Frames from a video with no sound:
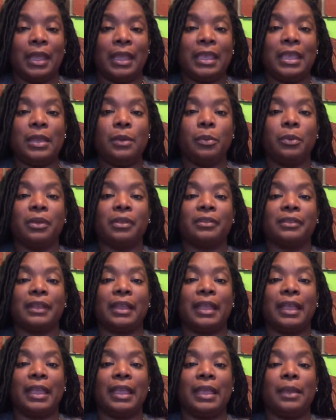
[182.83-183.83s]
He was
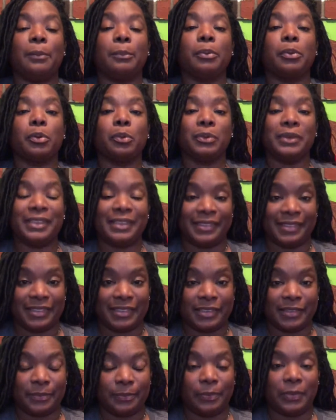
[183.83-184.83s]
a
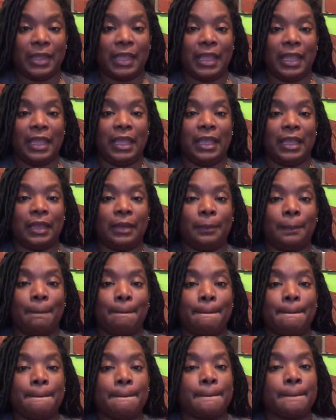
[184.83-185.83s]
priest, and
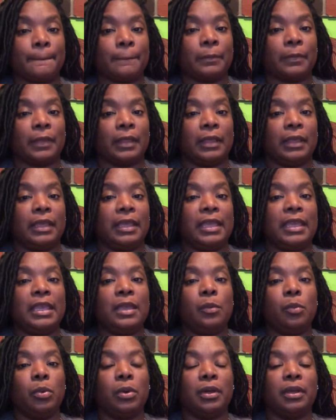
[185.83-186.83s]

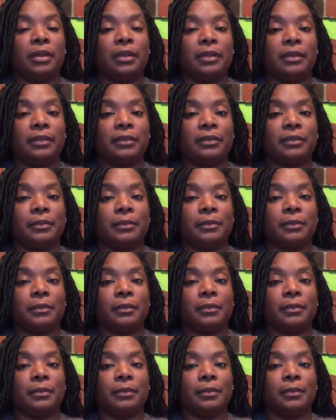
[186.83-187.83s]
he was
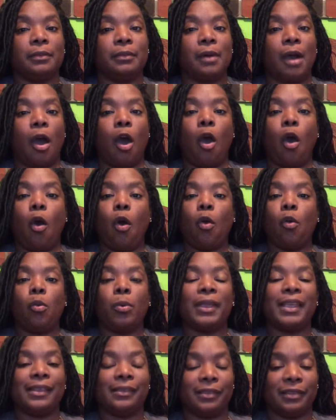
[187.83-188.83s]

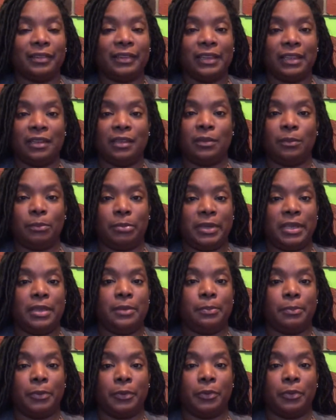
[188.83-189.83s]
always leading
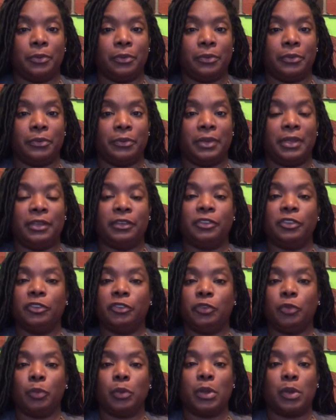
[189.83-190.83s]
people into
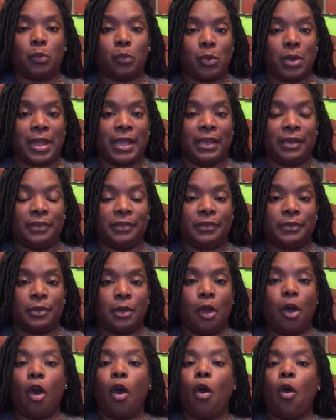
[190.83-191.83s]
doing right,
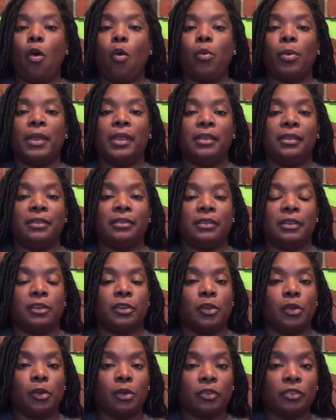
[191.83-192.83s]
always
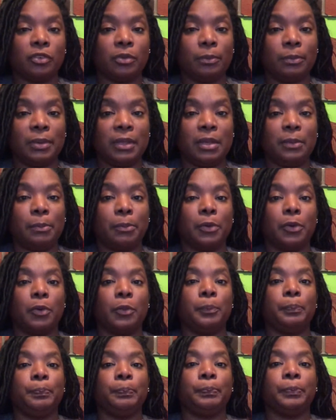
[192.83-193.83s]
encouraging
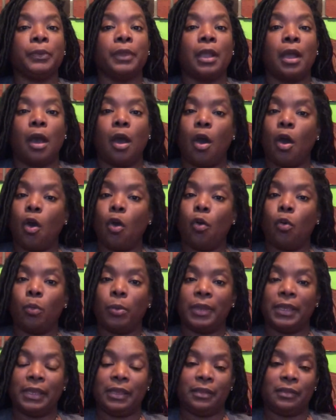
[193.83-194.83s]
people,
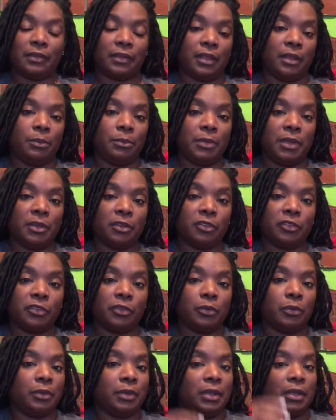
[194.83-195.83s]
always
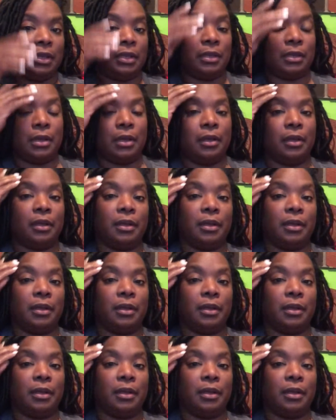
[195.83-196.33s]
administering